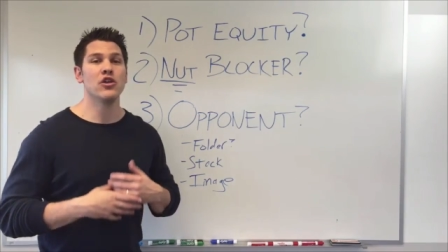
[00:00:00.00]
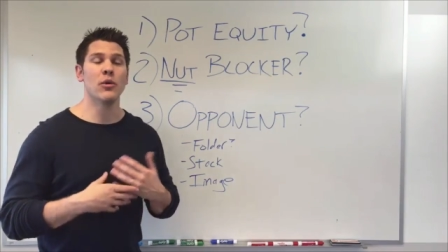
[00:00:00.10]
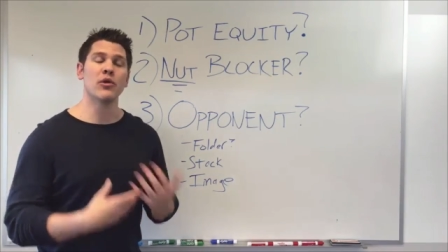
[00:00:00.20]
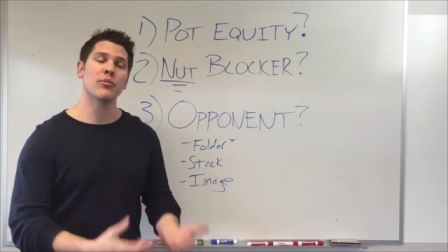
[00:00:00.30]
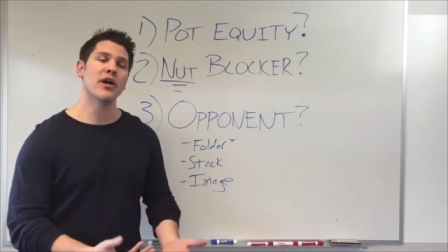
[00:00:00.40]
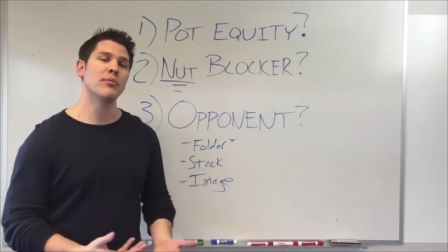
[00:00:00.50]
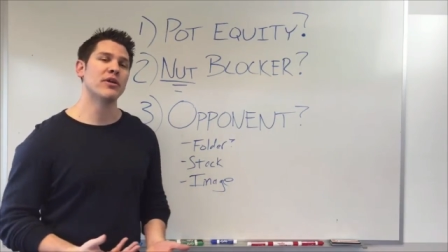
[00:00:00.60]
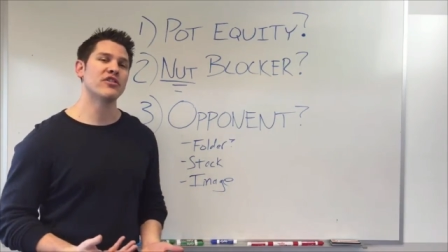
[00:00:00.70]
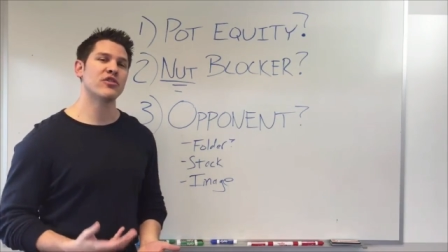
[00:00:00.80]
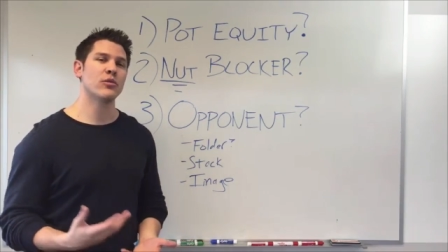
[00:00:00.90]
You want to apply
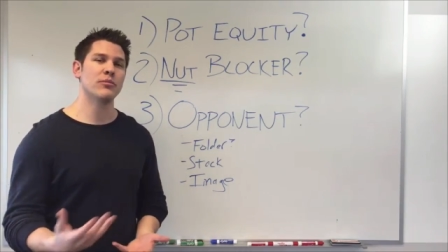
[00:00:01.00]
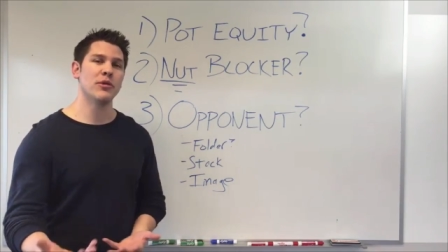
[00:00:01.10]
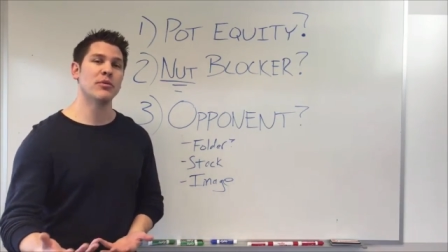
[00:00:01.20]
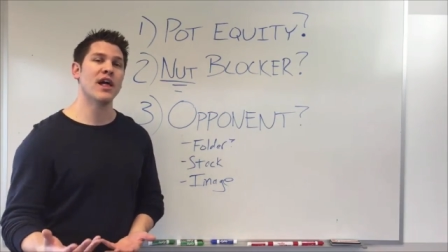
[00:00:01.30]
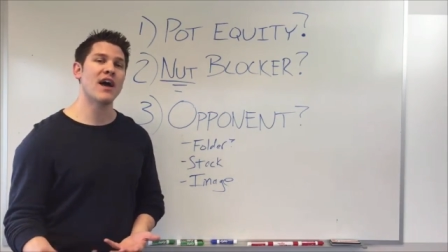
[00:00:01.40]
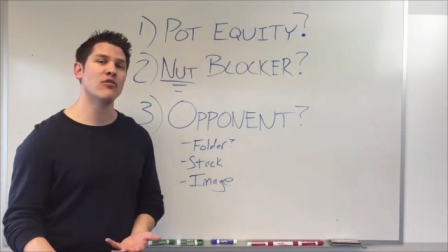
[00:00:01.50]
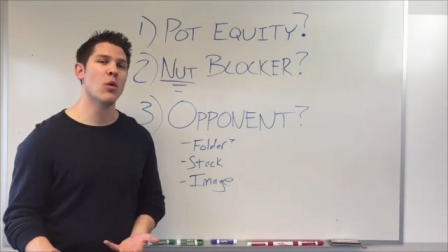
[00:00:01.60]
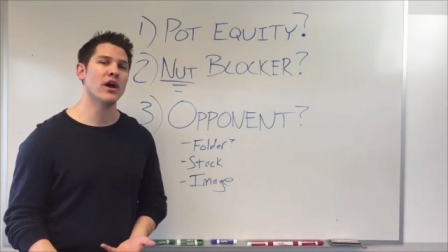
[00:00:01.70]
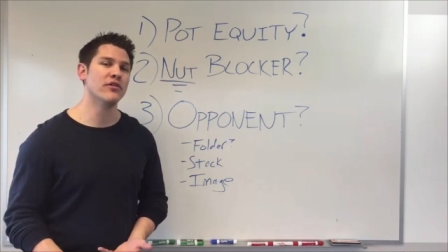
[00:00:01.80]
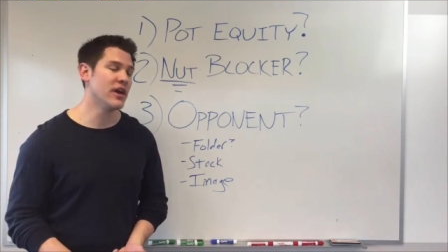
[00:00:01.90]
pressure where people have
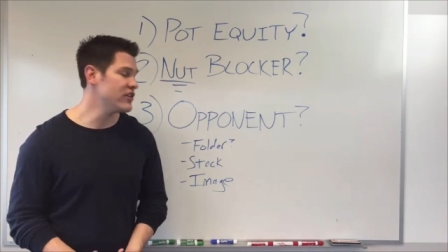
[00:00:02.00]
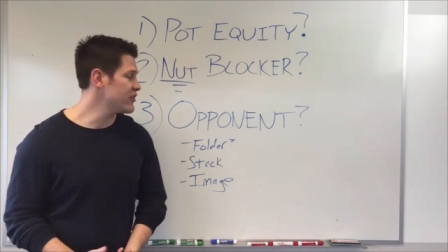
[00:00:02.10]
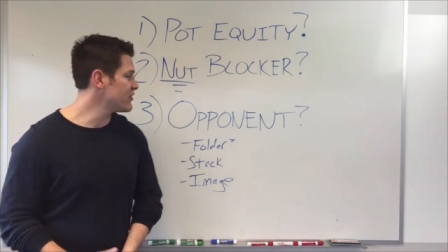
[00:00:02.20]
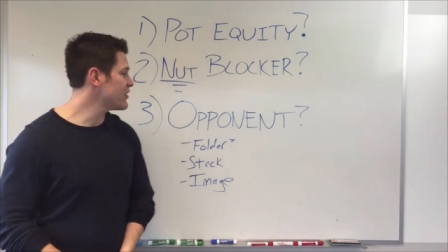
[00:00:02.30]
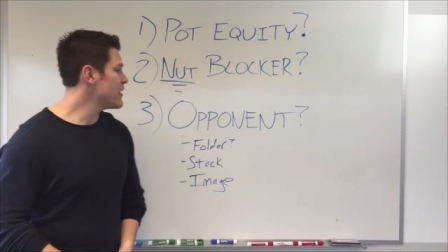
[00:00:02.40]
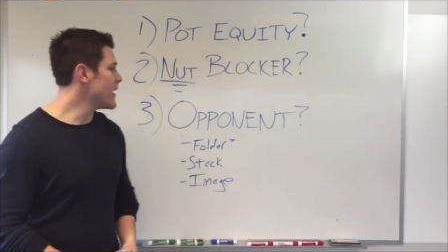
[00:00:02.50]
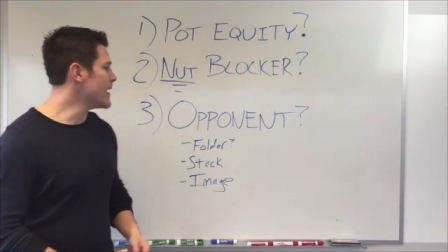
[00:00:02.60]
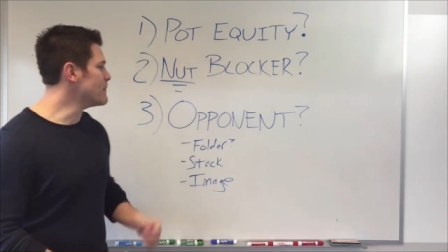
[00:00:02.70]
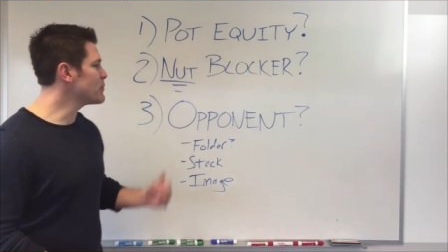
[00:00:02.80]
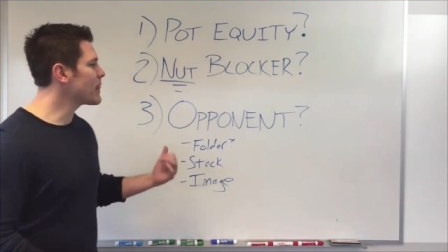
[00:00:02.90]
wide ranges.
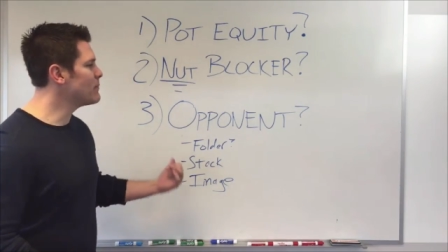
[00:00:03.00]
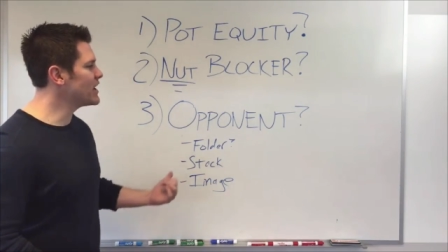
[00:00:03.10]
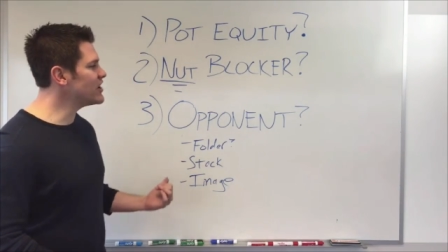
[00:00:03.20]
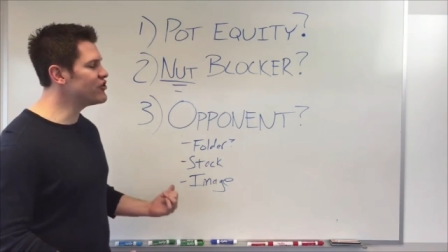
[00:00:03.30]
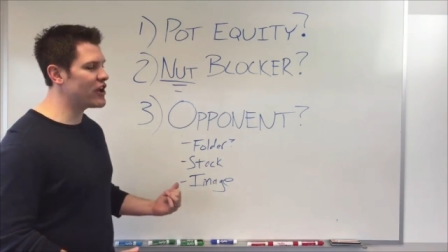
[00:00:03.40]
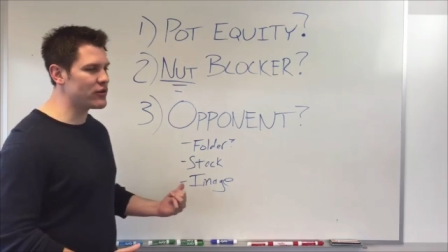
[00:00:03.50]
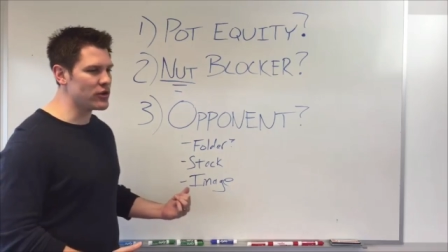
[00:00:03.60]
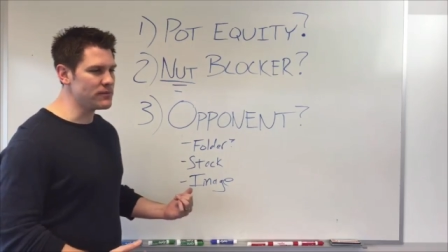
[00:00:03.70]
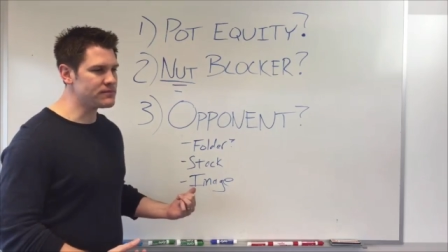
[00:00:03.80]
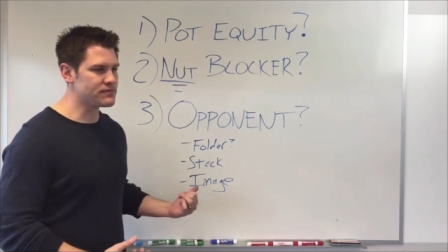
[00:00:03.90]
Um, but in
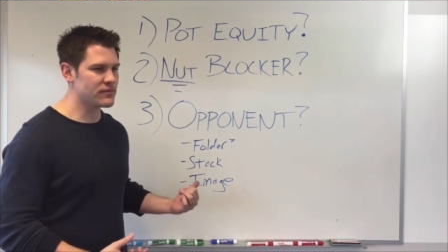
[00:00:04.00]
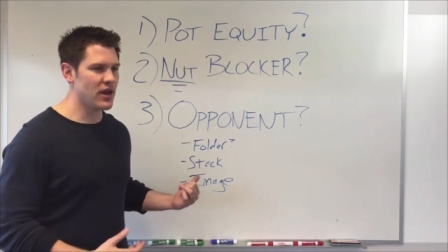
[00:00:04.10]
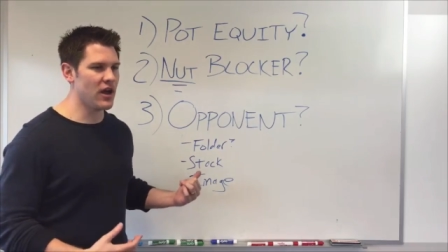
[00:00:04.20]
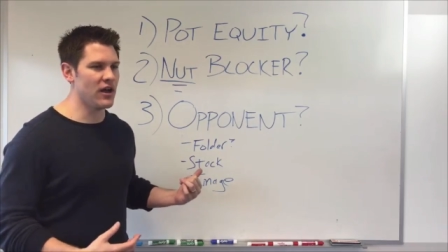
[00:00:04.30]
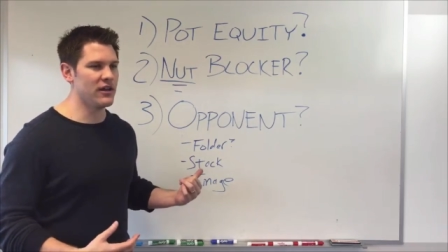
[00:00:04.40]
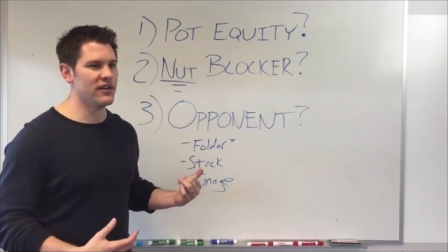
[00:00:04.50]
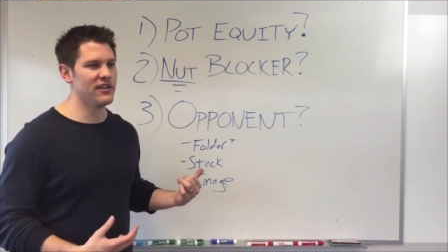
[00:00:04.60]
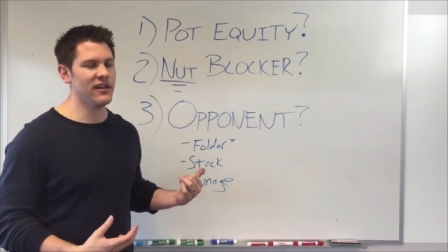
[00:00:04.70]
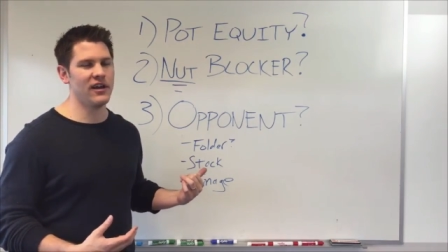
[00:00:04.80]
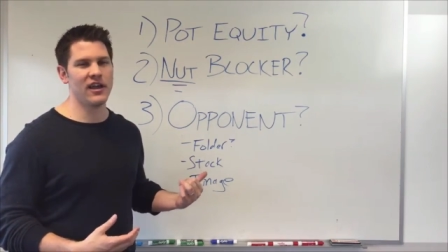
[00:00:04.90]
general, uh,
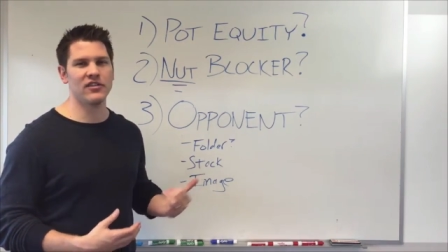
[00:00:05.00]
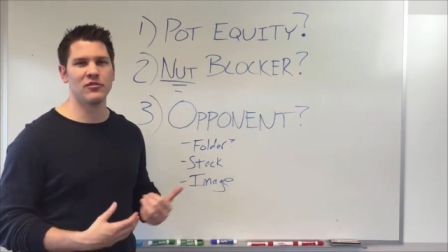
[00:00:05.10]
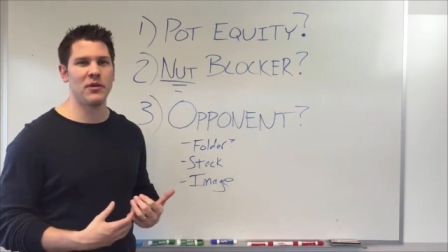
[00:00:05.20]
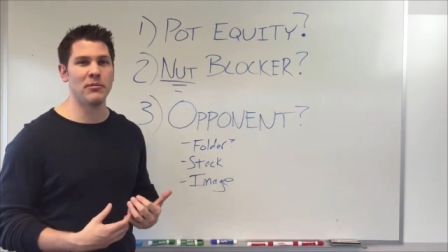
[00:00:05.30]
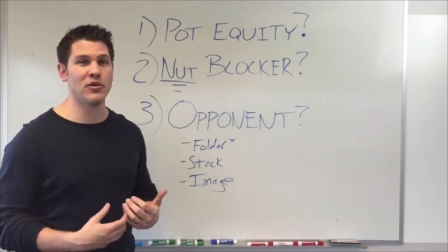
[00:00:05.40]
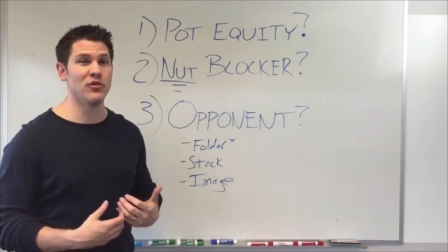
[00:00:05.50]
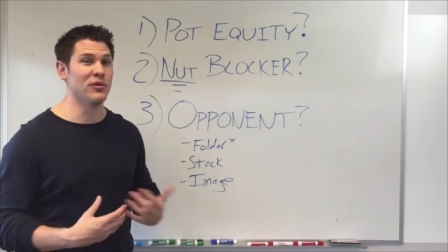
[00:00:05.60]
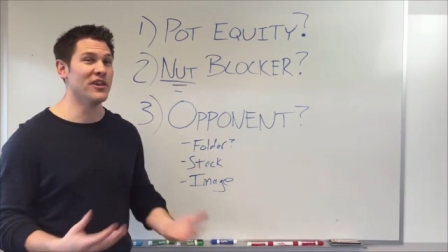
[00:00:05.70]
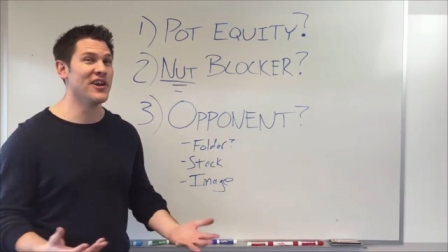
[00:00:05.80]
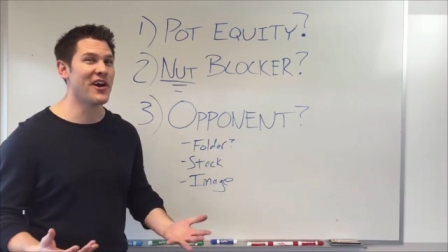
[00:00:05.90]
against people who
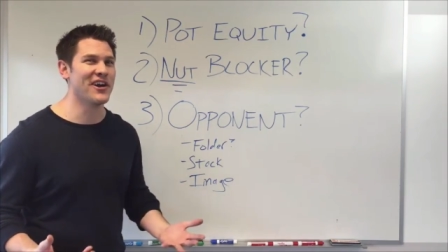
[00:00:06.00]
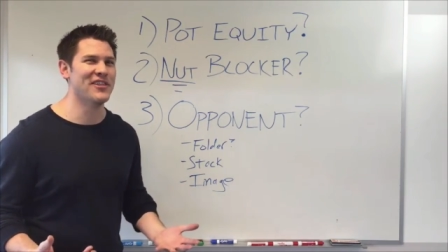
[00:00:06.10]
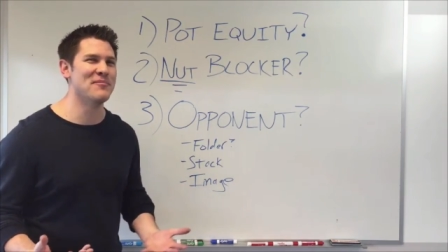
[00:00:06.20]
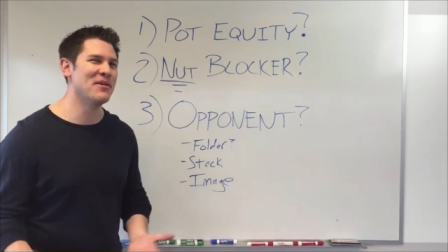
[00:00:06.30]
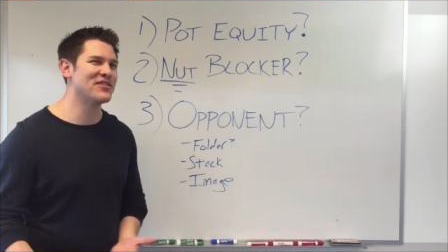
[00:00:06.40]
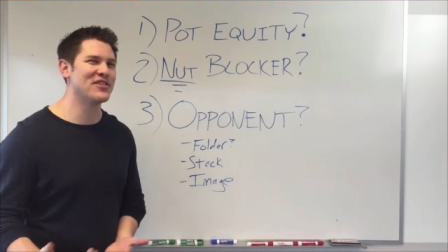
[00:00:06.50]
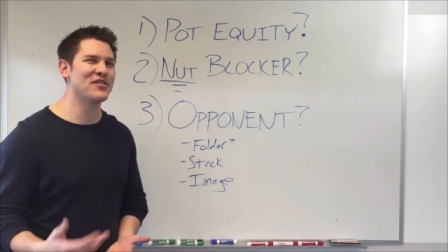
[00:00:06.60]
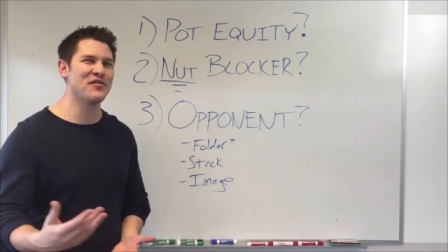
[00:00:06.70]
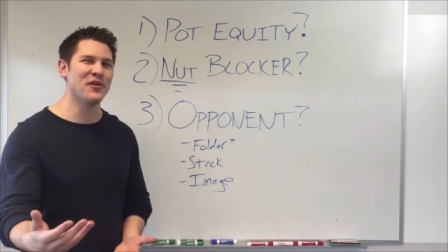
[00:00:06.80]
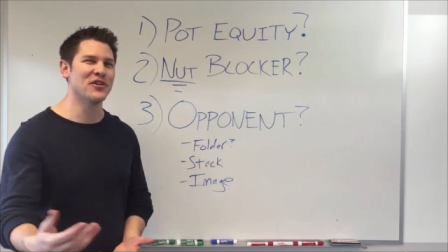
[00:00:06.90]
really aren't in the business
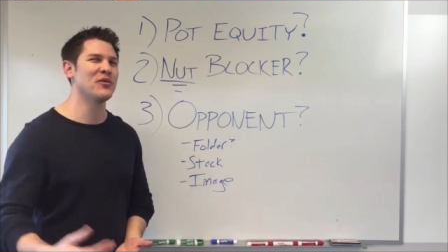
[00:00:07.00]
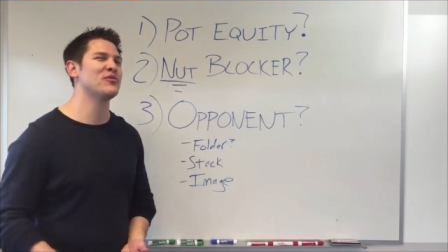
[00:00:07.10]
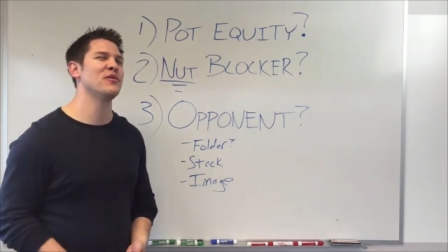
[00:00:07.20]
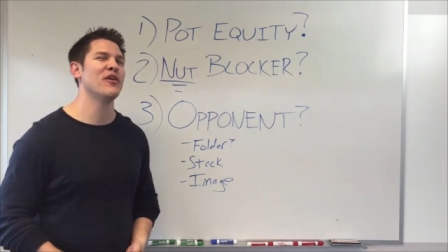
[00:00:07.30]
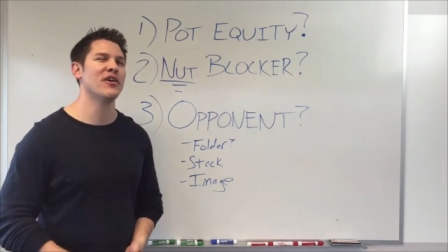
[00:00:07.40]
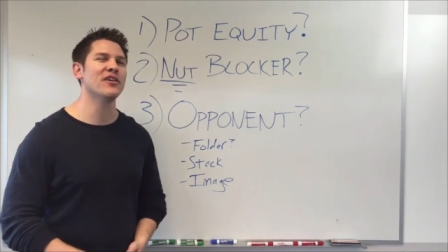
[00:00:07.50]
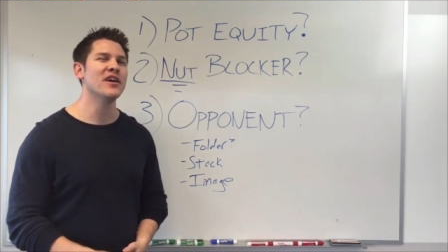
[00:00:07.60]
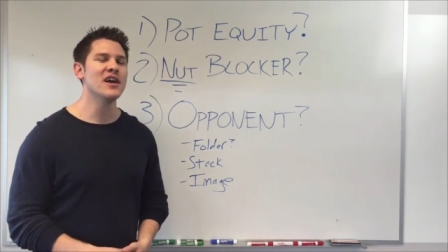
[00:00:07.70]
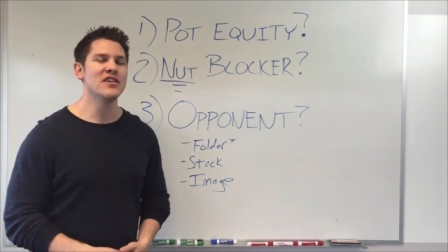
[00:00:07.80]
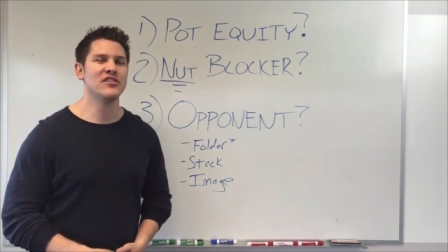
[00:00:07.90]
of folding, which we've
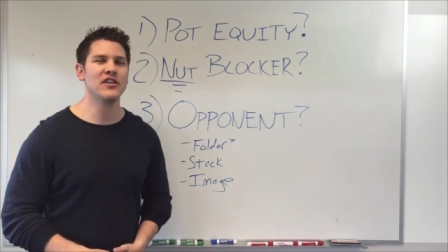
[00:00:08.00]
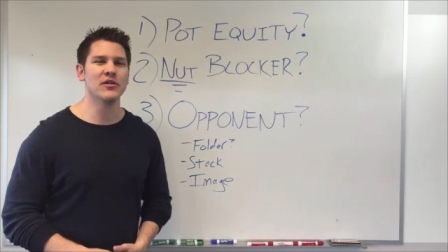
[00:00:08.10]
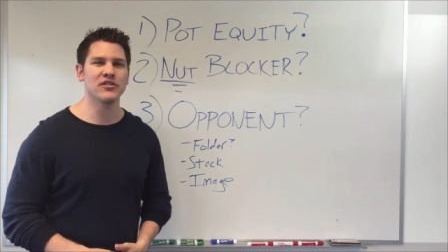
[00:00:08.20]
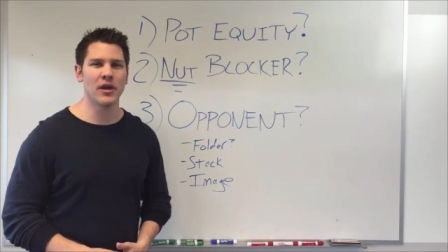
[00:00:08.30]
all seen those